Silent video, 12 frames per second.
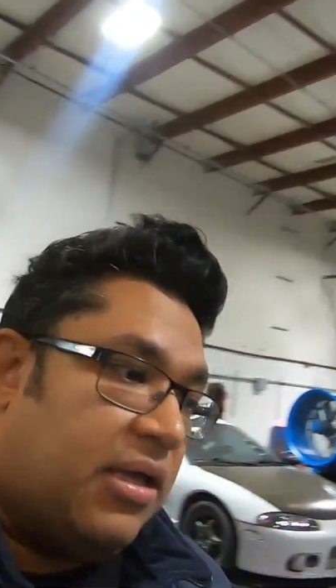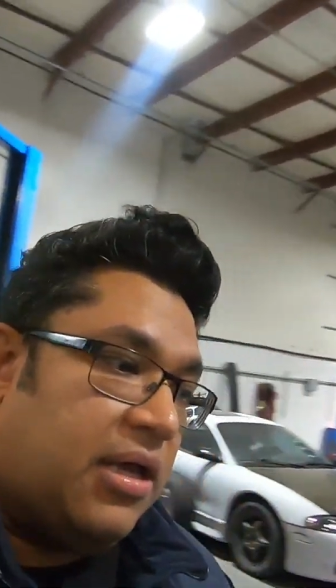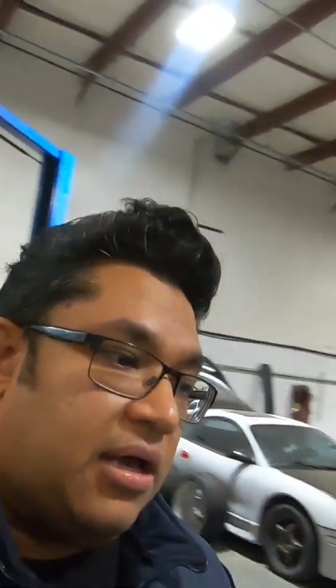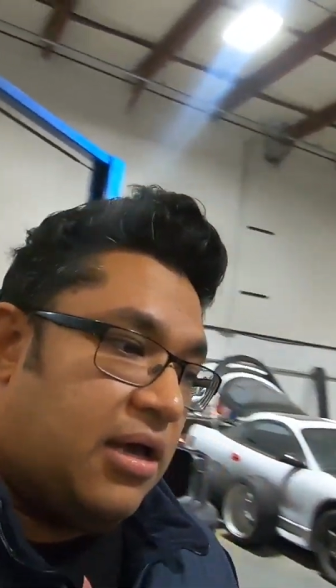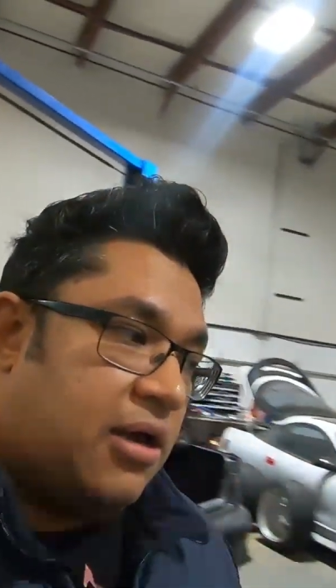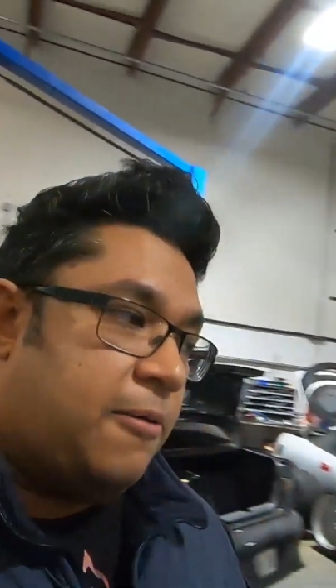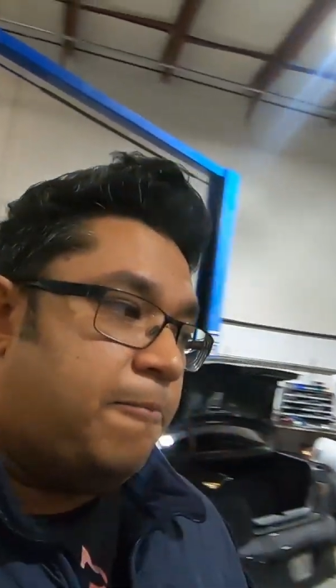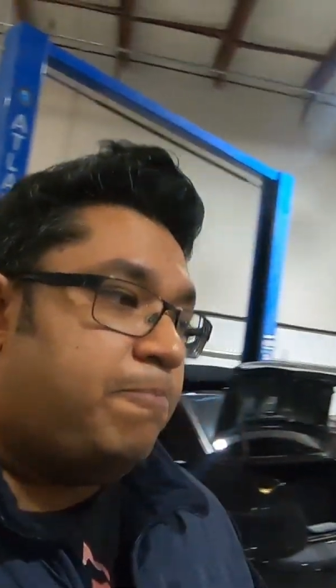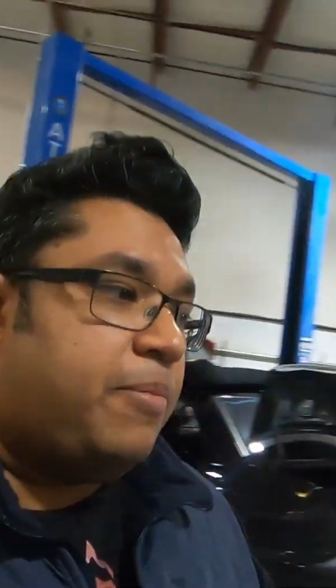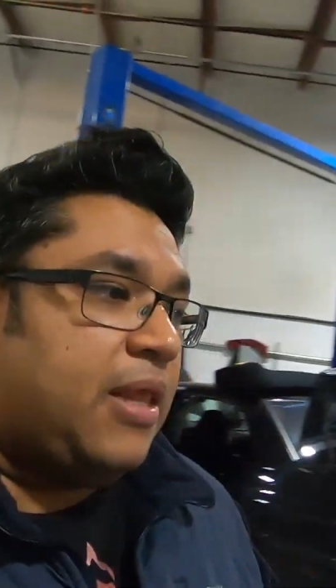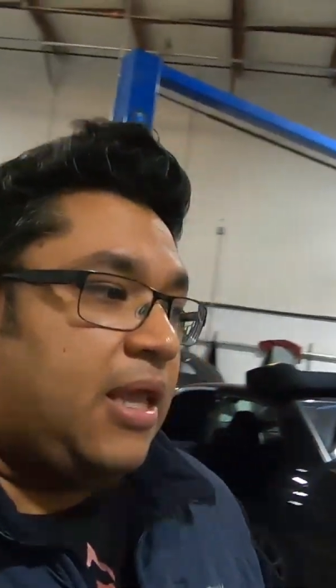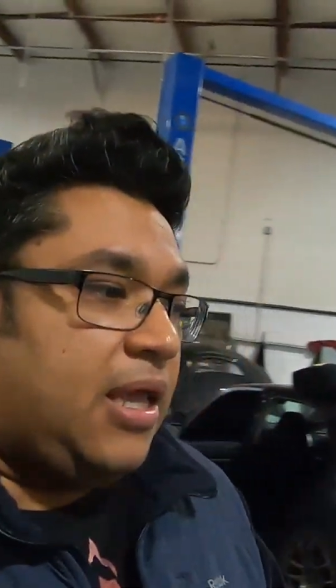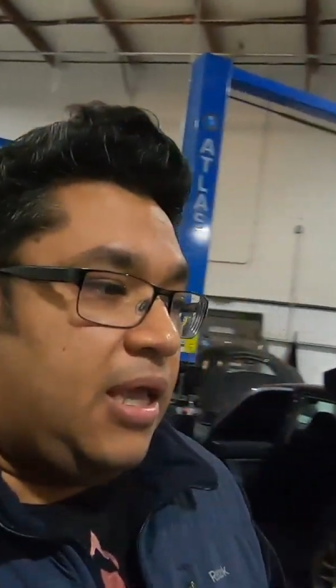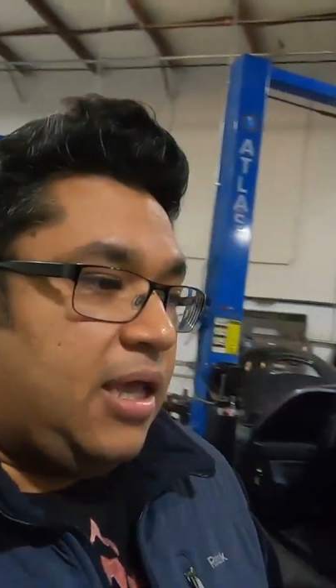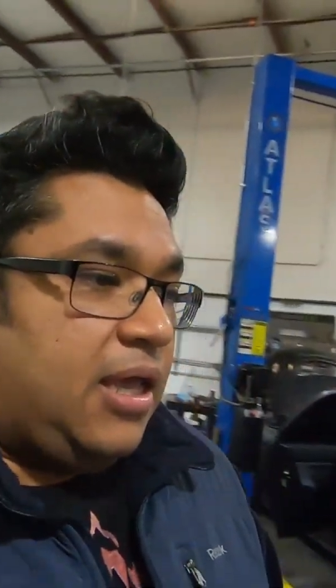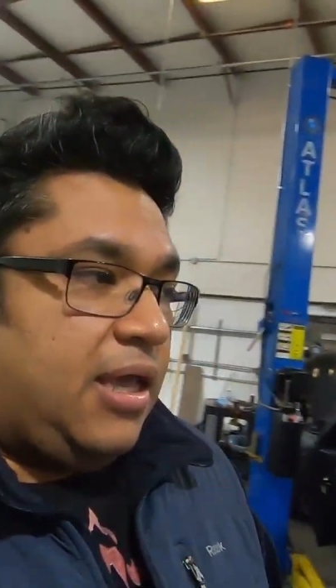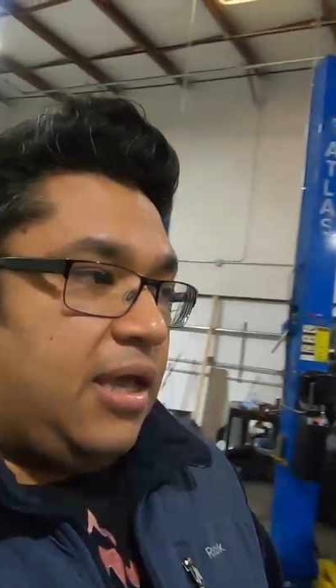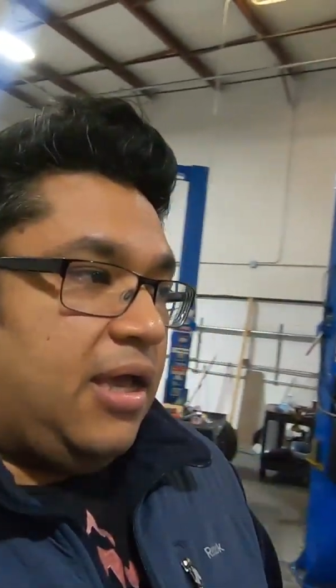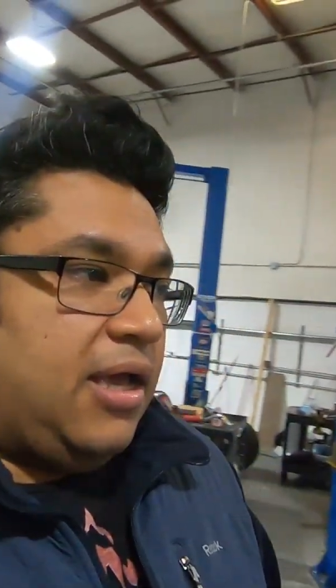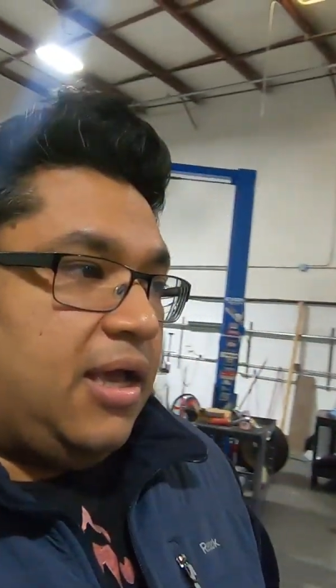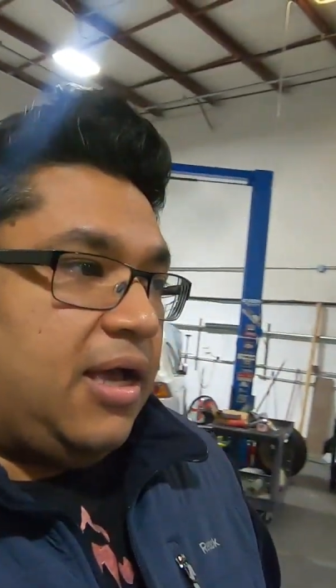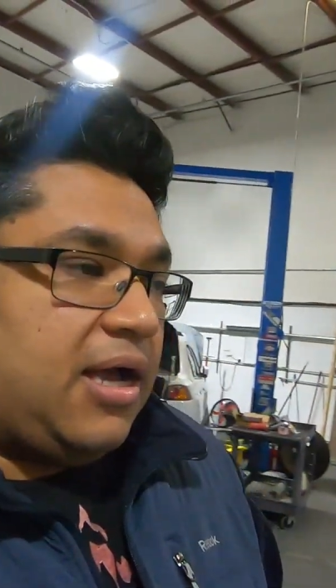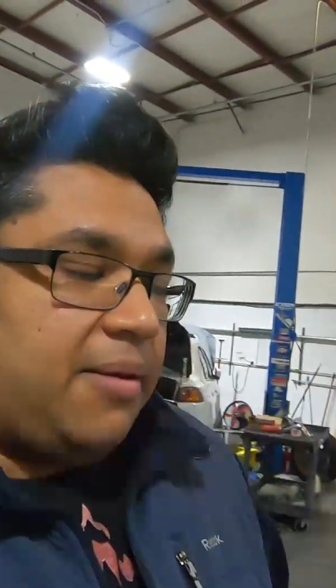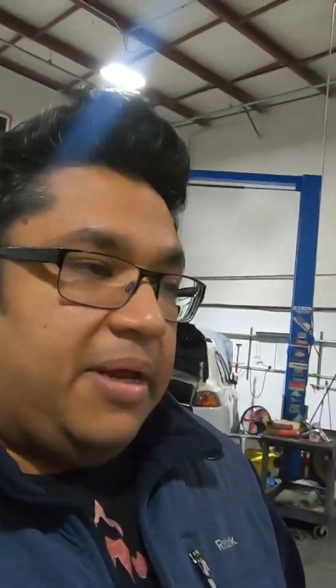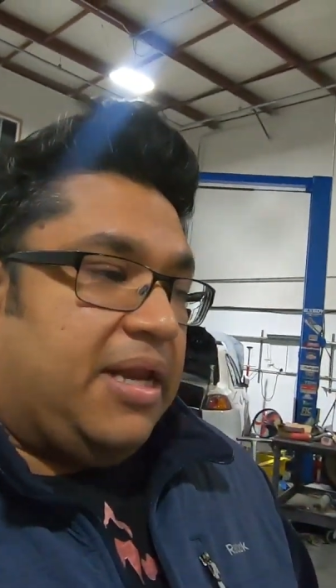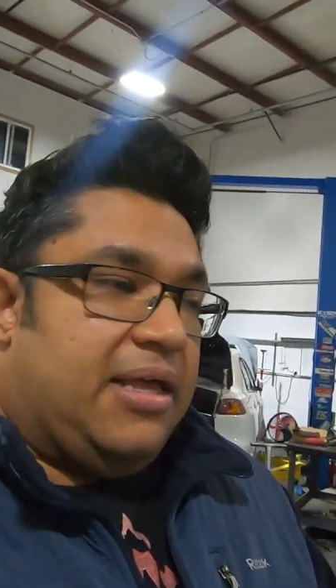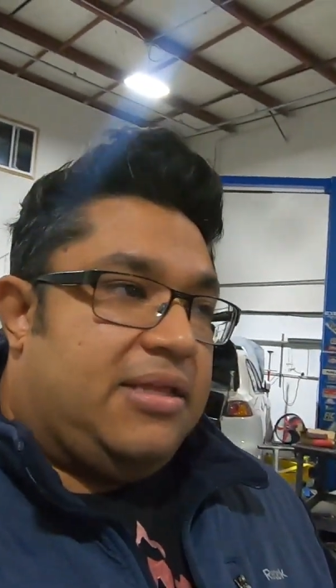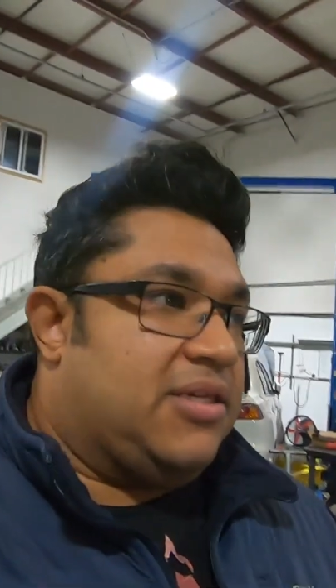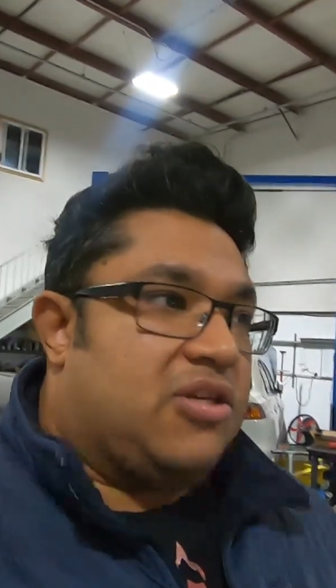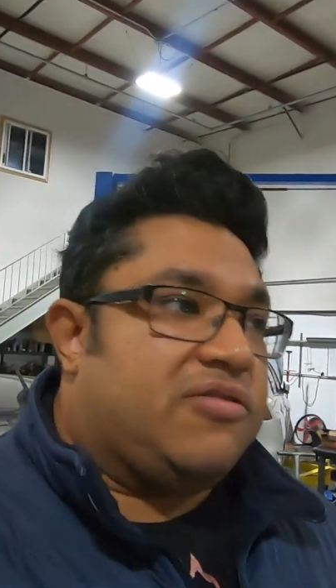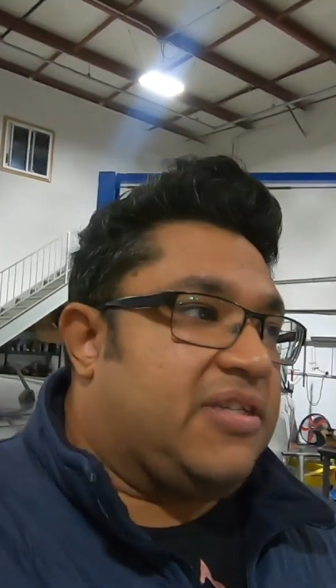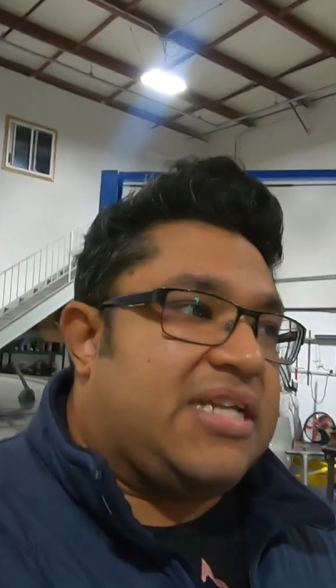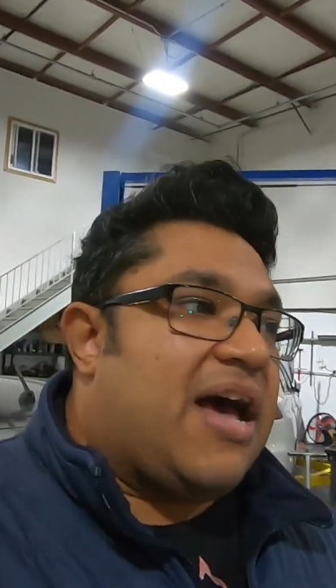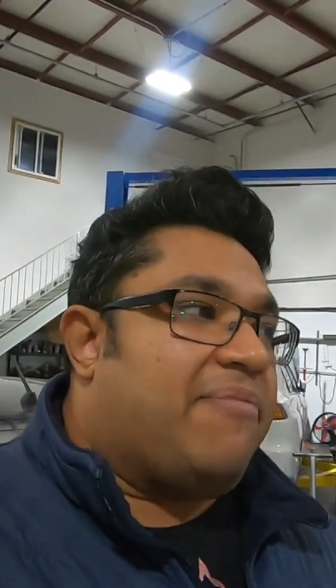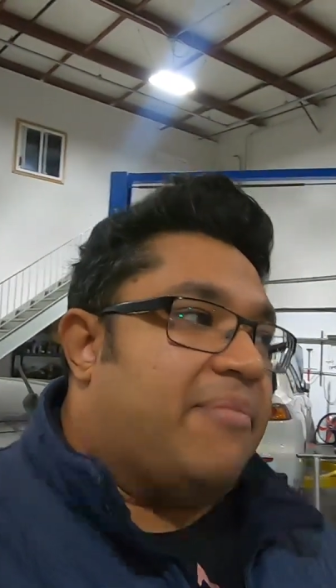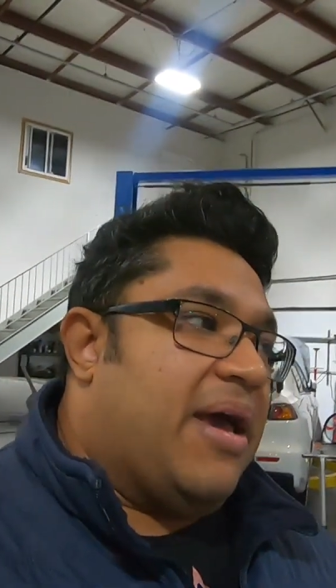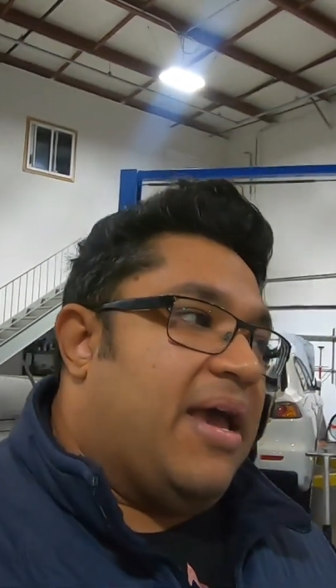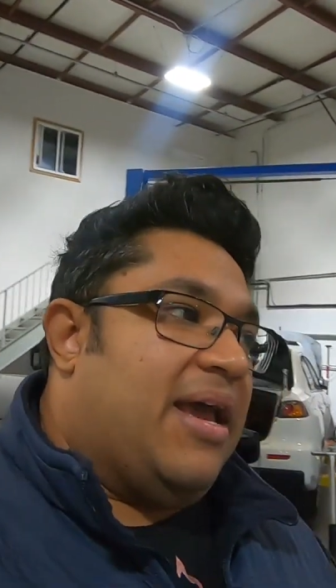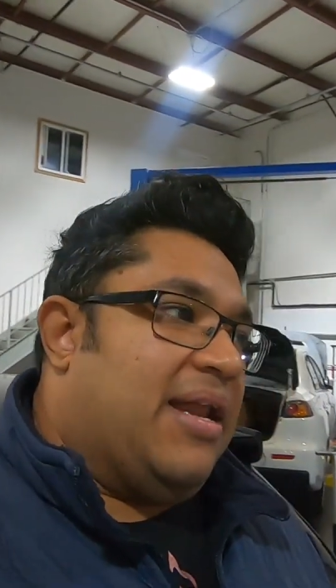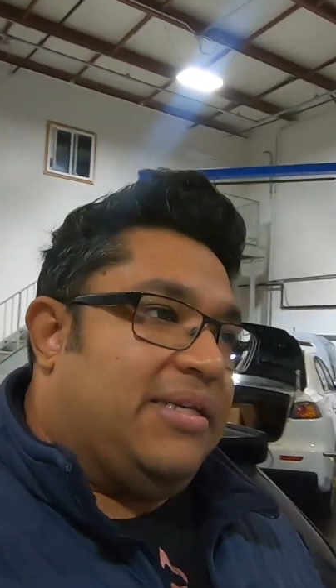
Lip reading: this is off the top of my head.